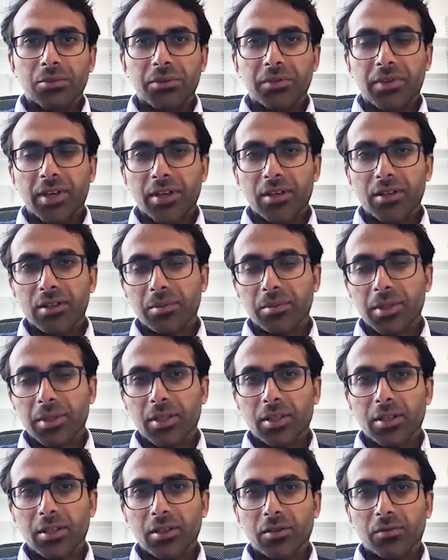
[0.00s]
We've had, I mean,
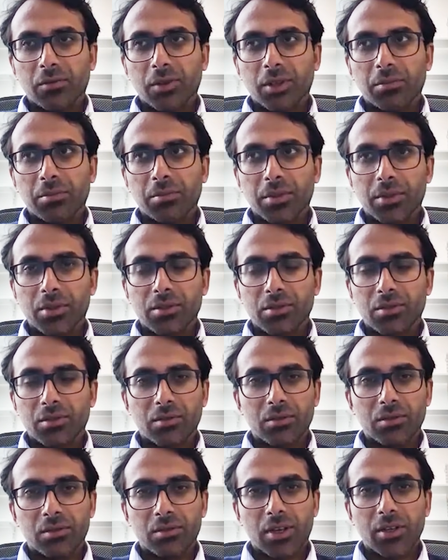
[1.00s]
I know of one person who
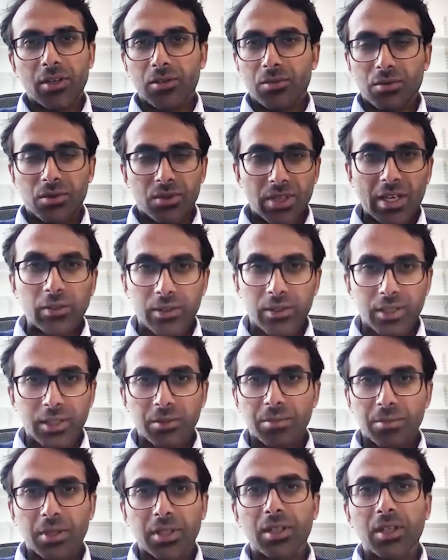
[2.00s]
died who was elderly,
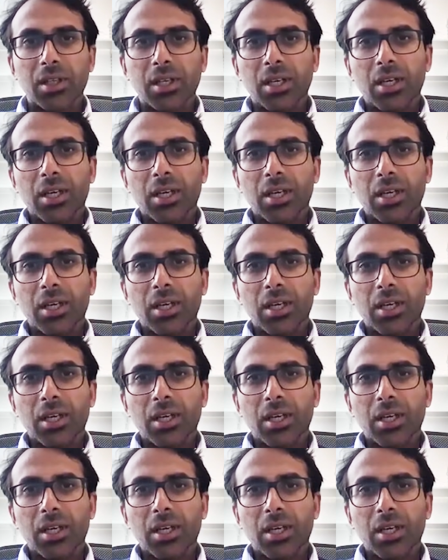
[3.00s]
but